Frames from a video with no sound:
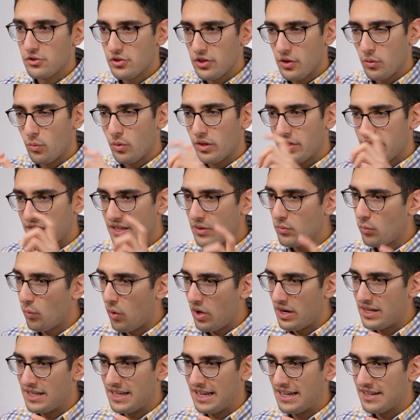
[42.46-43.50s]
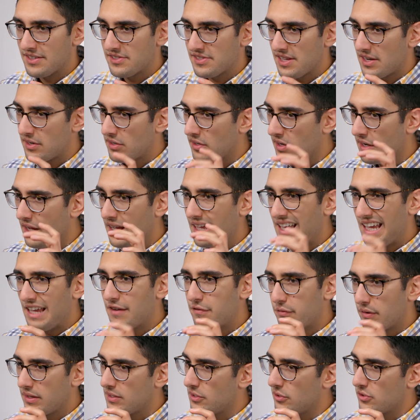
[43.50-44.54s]
So that within one data center,
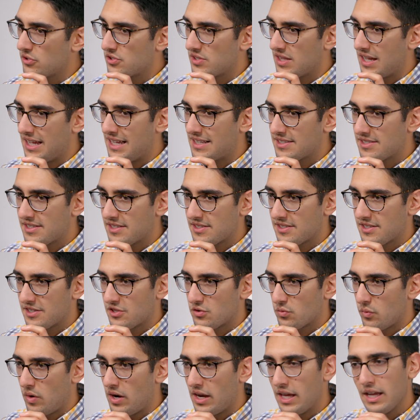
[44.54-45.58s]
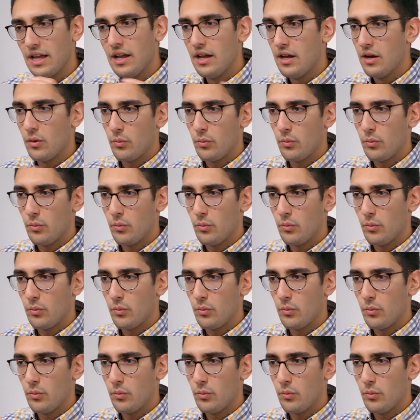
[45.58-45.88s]
if we lose the instance that's running,